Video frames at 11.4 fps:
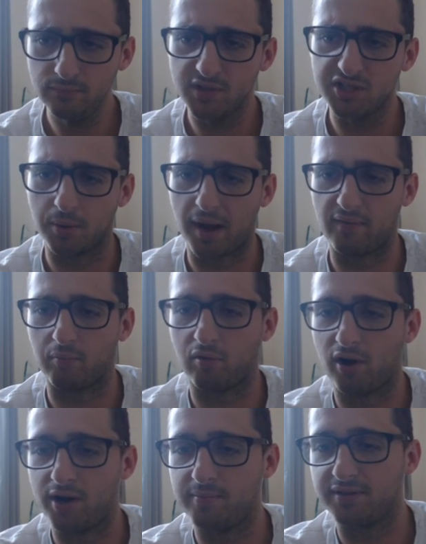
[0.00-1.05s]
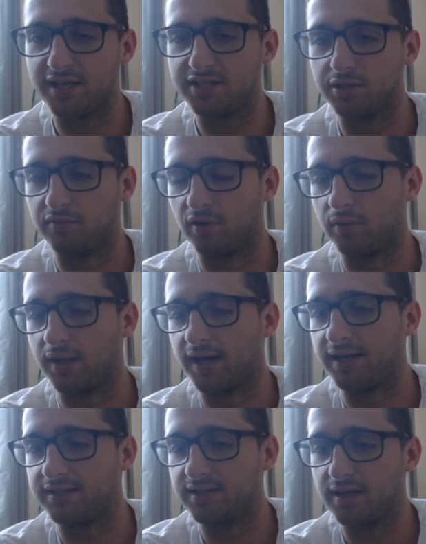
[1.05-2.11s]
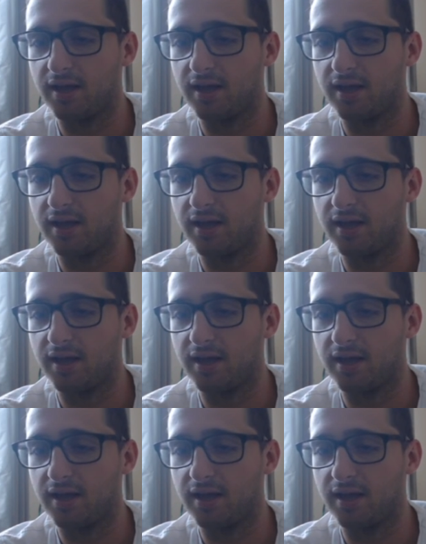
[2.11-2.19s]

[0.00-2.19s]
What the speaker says: To have it primed, these two throw their nades.